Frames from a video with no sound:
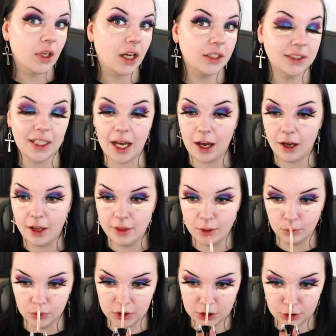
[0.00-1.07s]
How's that? And
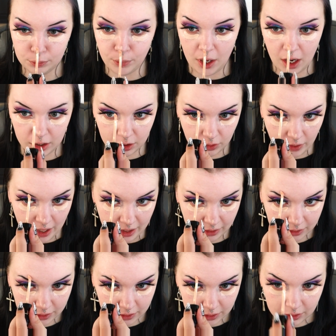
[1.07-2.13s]
then we'll spot
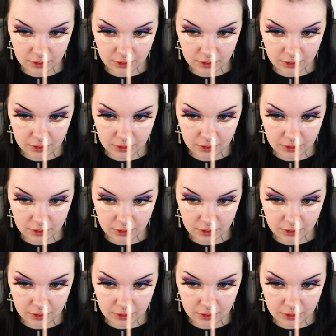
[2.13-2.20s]
correct